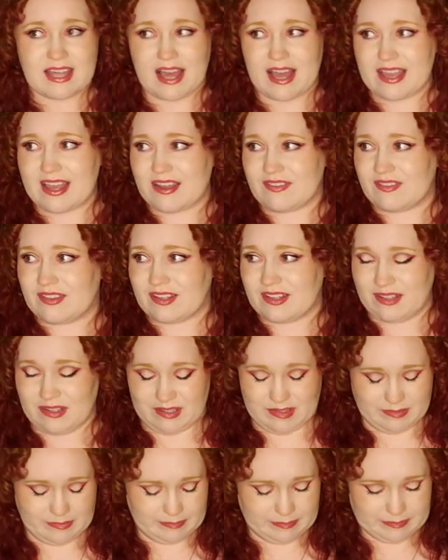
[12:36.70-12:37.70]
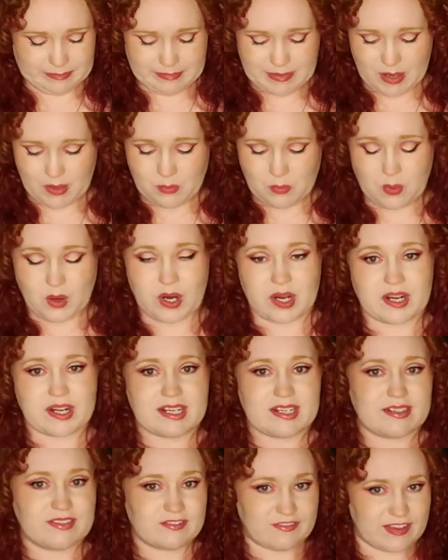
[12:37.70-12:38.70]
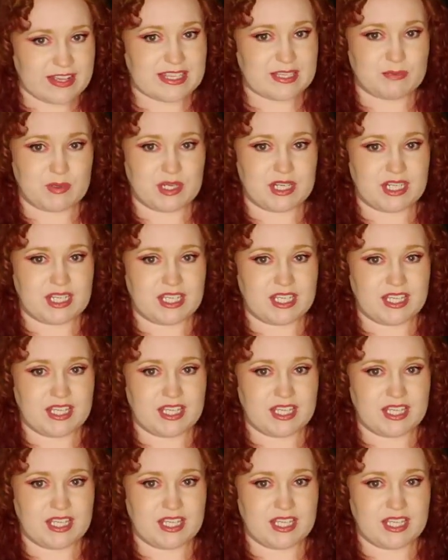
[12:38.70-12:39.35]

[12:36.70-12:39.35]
I have a work Facebook,